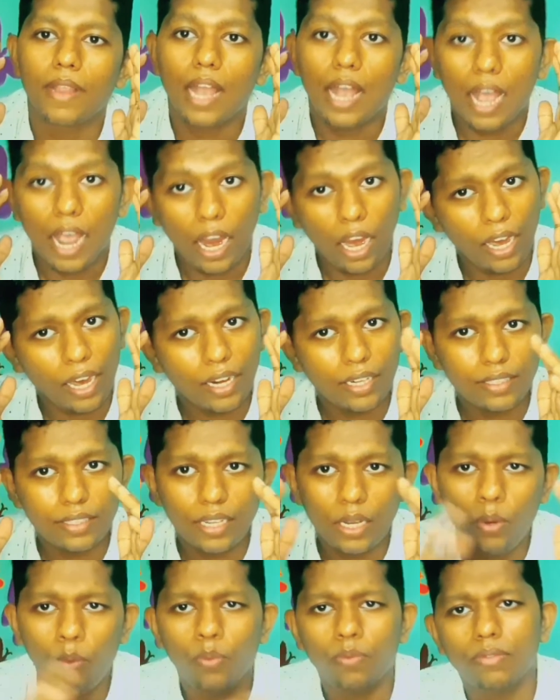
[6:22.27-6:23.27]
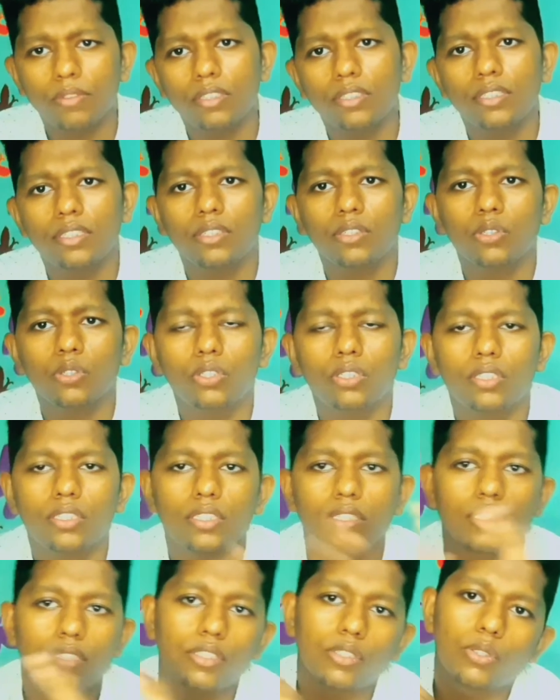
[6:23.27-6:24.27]
I can say this
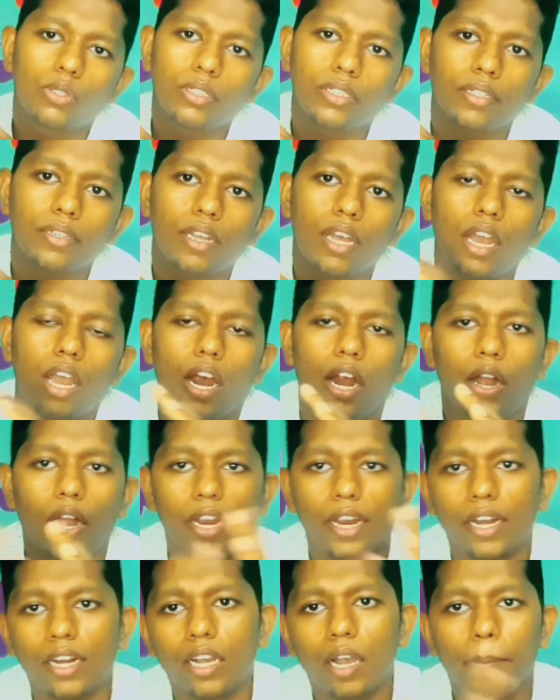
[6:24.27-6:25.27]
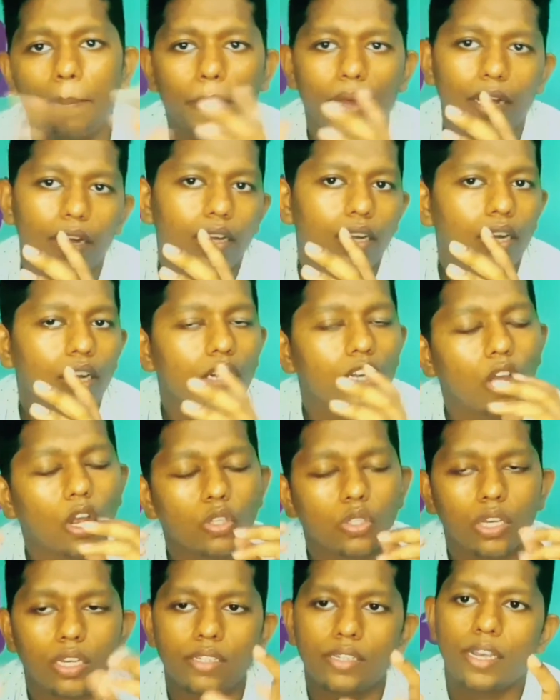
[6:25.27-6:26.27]
is good, and I can compare it and I
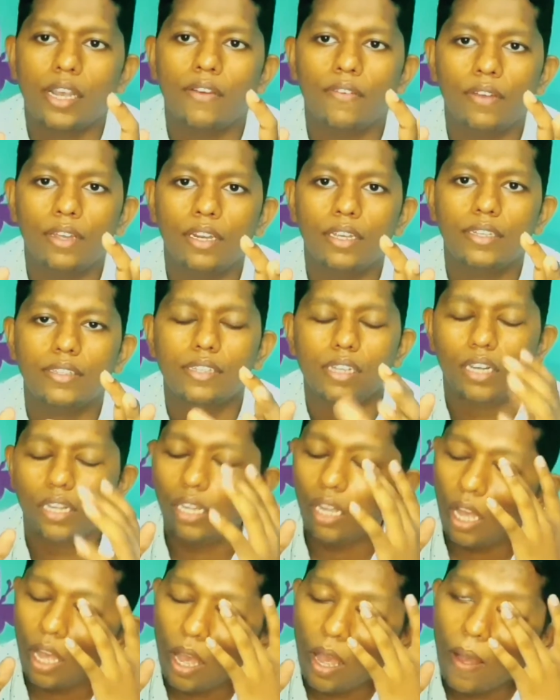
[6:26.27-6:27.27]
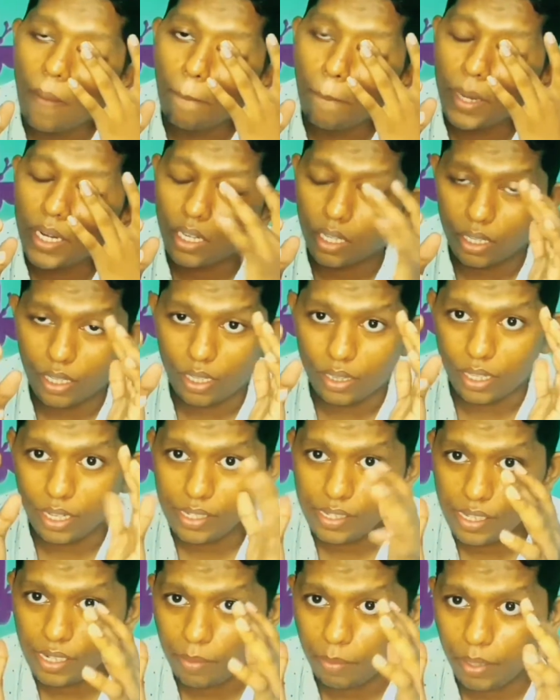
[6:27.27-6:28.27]
also say very easily. But the
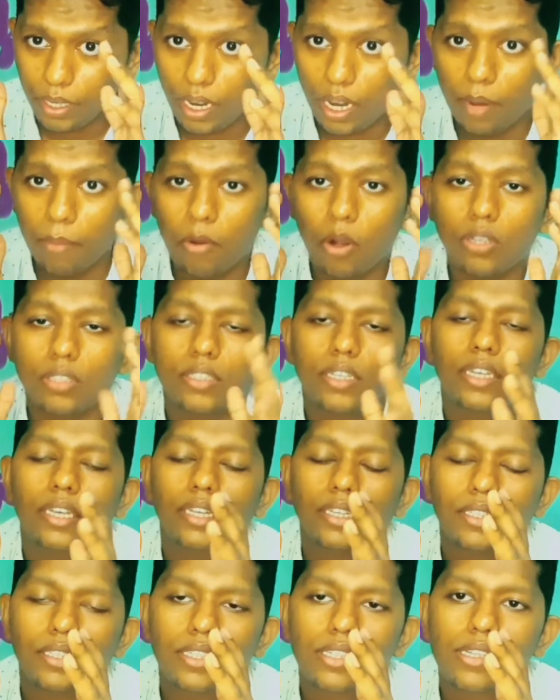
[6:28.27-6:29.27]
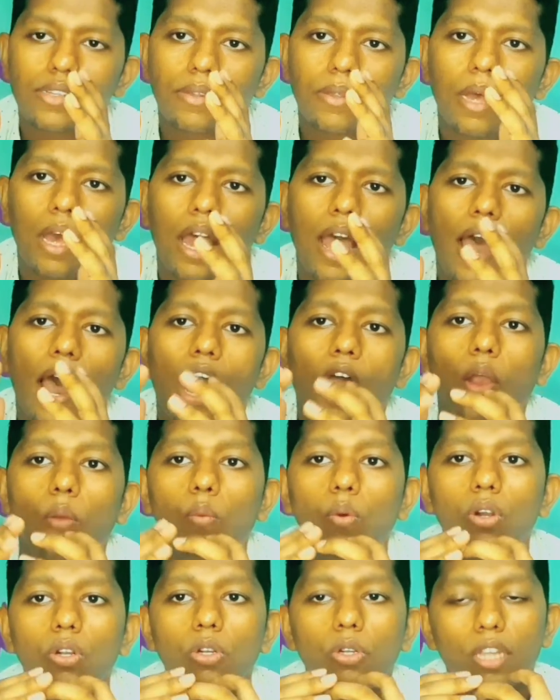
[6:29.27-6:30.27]
reason being I'm not saying is I
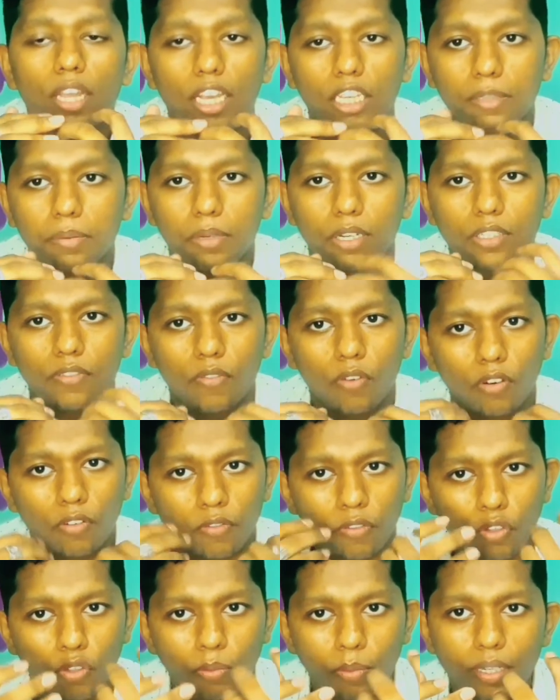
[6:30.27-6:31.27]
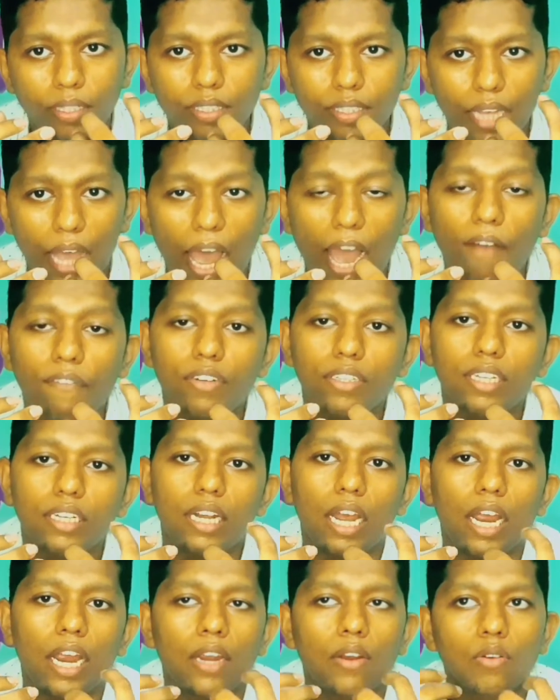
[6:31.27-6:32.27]
want to experience for few months. After that,
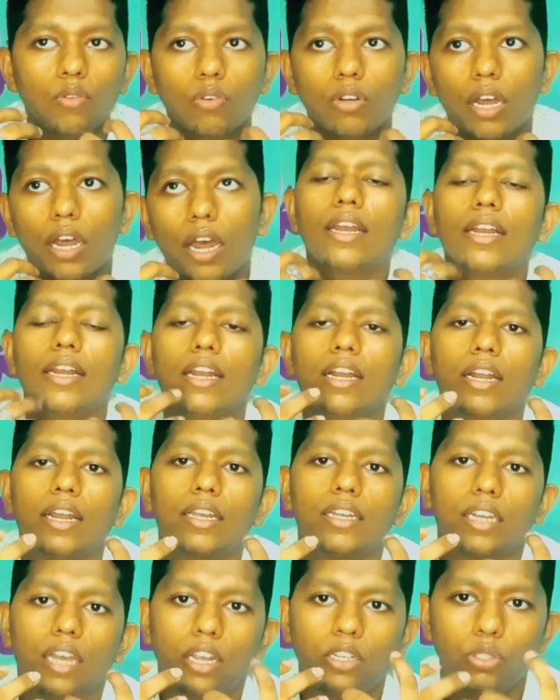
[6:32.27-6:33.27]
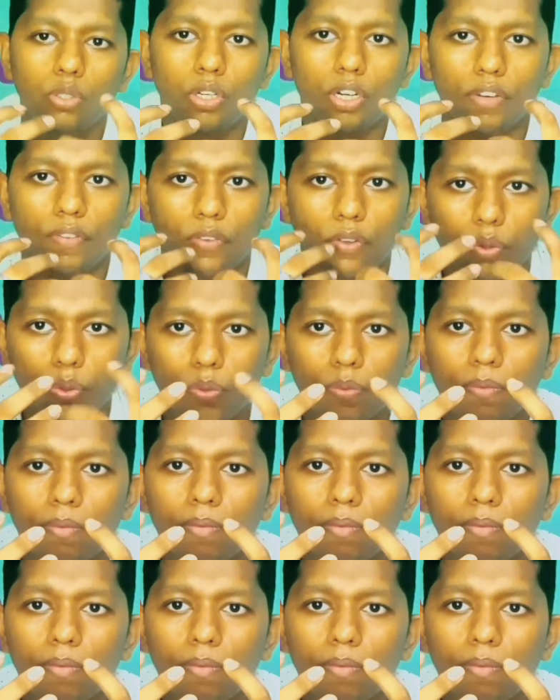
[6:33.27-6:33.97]
idea like I should review.